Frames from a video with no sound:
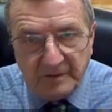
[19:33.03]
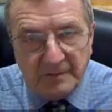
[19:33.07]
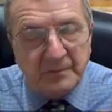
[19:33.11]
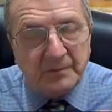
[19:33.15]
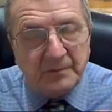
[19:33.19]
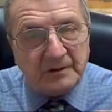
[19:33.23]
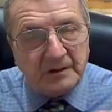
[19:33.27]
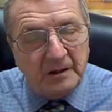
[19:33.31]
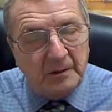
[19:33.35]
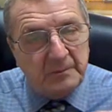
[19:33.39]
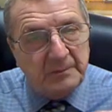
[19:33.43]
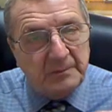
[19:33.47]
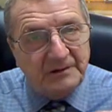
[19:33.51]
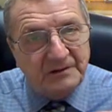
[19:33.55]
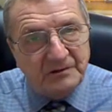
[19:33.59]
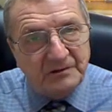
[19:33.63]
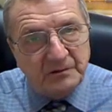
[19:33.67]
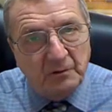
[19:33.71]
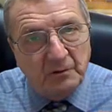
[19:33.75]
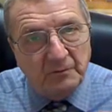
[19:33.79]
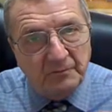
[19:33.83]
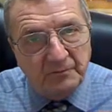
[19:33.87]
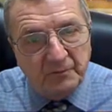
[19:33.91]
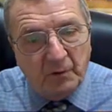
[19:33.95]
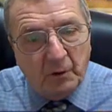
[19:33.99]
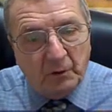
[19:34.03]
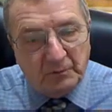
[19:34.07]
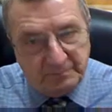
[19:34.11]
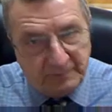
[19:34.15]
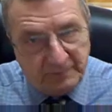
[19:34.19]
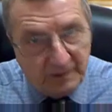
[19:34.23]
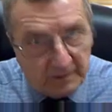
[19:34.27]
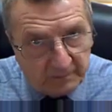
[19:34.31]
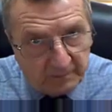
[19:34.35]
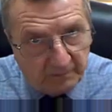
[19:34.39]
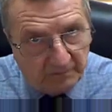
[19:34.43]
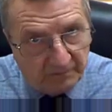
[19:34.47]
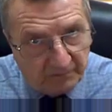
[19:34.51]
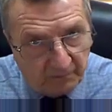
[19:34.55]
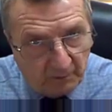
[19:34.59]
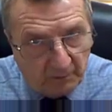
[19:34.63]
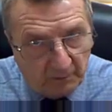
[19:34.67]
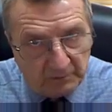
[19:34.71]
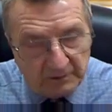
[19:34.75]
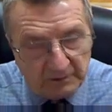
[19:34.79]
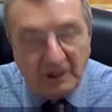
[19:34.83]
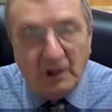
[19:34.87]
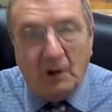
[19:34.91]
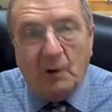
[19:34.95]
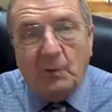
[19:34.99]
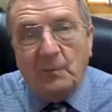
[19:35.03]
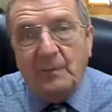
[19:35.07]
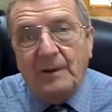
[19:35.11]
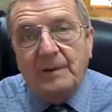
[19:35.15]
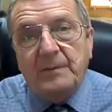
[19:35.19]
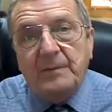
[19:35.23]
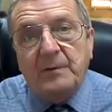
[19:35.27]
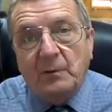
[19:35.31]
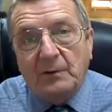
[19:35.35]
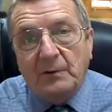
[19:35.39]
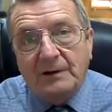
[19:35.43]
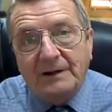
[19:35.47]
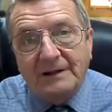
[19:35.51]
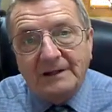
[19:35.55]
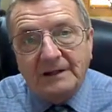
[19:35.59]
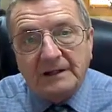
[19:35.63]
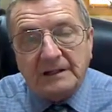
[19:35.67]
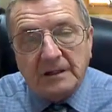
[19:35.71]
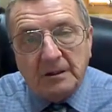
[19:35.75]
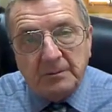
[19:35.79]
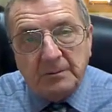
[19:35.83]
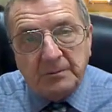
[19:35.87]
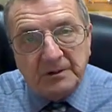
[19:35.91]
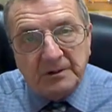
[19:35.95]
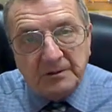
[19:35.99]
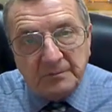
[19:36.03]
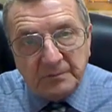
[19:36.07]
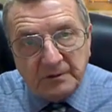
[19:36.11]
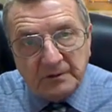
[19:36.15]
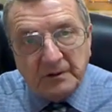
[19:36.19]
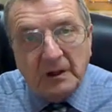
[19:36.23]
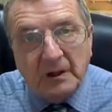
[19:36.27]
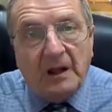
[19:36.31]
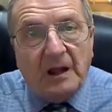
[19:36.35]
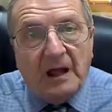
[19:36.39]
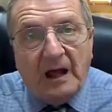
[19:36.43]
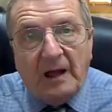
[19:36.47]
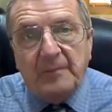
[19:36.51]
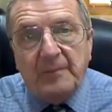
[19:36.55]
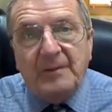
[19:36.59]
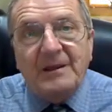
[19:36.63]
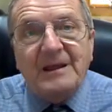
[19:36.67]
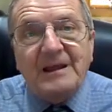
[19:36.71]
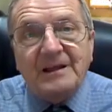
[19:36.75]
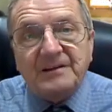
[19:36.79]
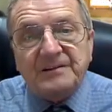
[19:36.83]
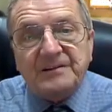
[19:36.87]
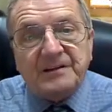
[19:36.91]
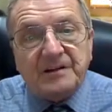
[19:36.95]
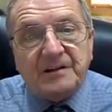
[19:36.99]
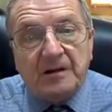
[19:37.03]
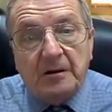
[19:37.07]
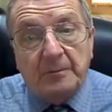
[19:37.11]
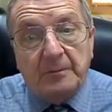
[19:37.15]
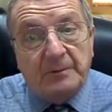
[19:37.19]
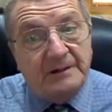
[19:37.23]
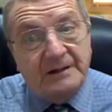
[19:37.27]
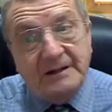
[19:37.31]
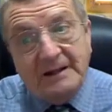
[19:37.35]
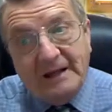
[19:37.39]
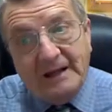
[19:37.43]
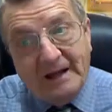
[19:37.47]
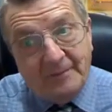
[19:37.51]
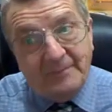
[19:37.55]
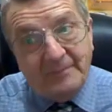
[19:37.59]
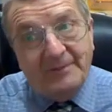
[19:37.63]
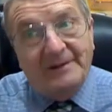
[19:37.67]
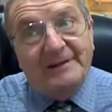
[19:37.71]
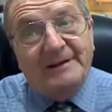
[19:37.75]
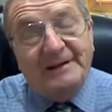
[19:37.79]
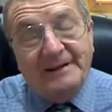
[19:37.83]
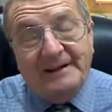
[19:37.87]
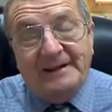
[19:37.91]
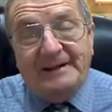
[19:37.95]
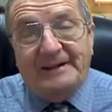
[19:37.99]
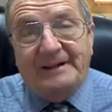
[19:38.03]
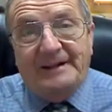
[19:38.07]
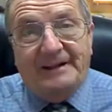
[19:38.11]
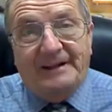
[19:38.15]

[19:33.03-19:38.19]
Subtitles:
Remember, companies don't vote. People vote maybe within the companies, but me as a company, I'm a